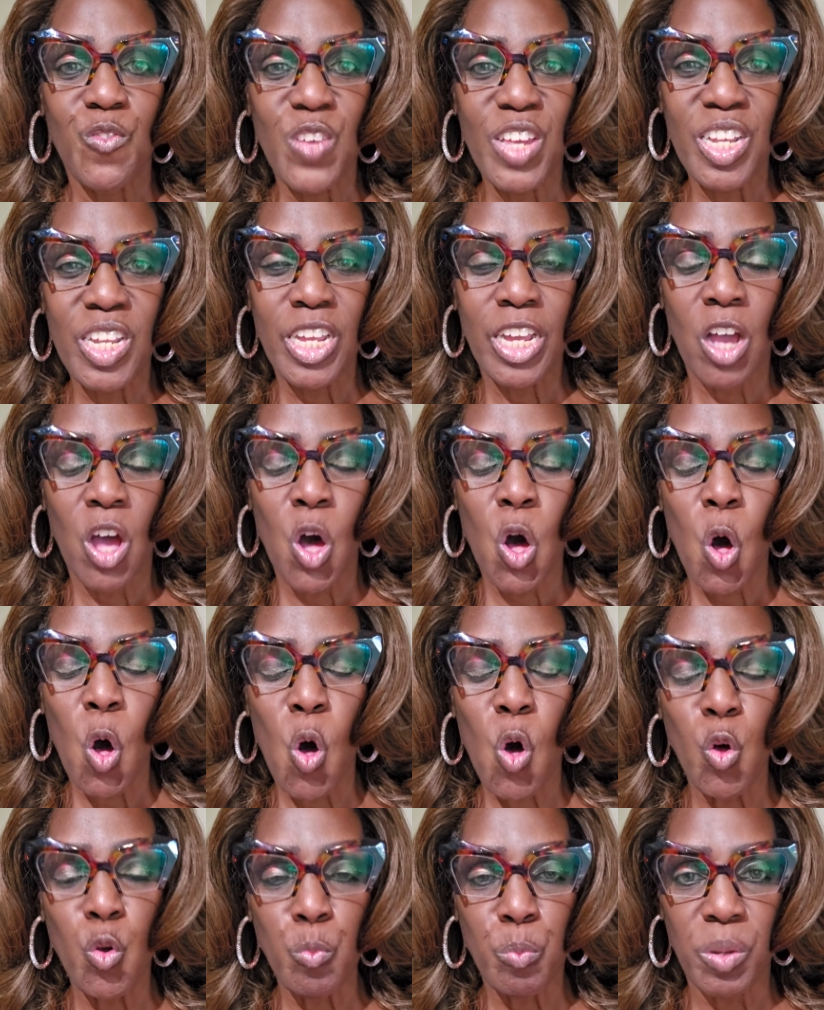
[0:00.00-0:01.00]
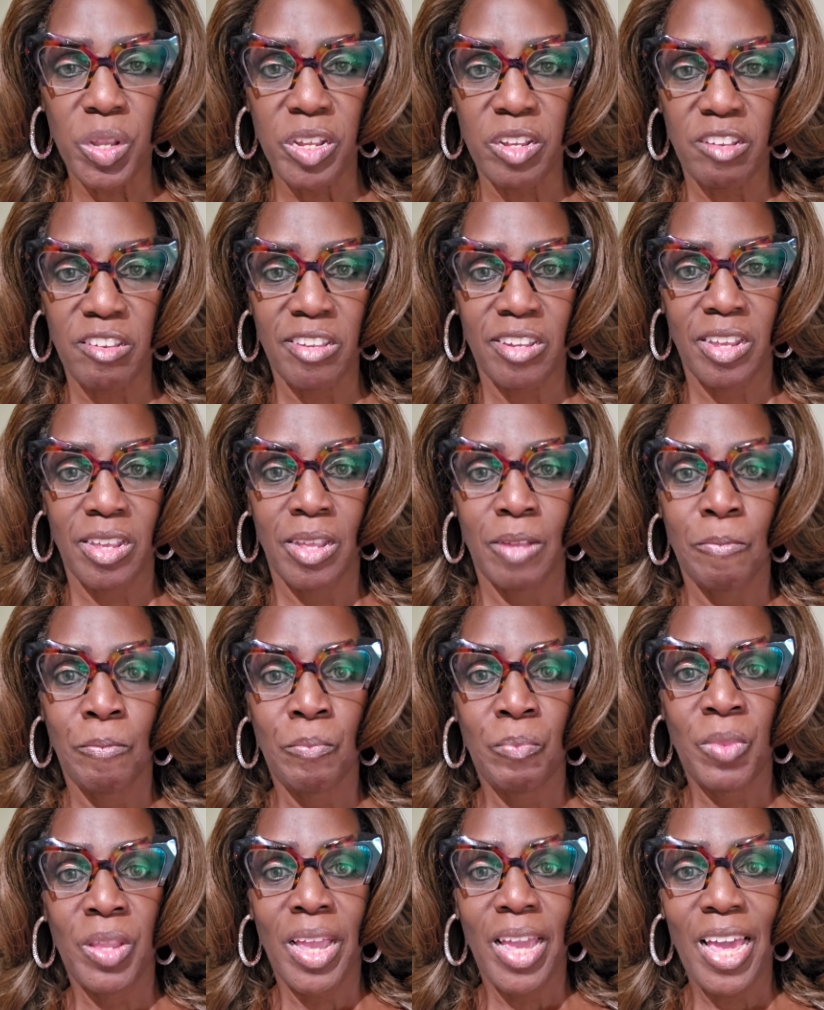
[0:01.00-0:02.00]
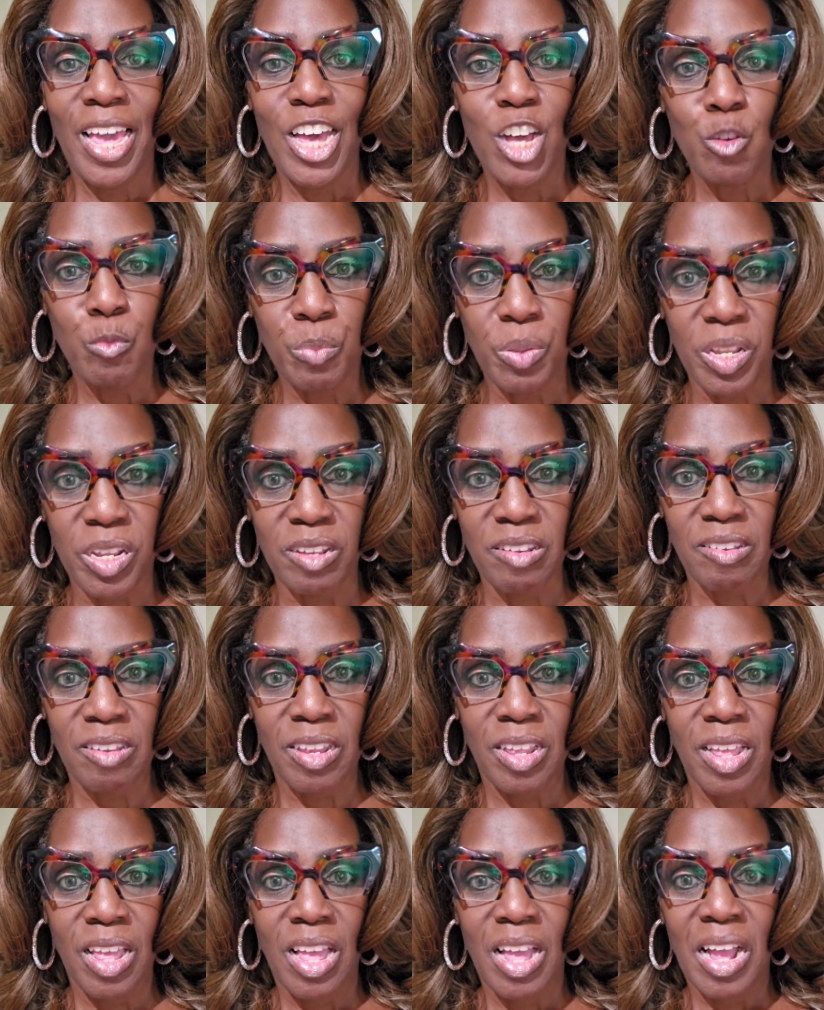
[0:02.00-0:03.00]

feeling hopeless, helpless,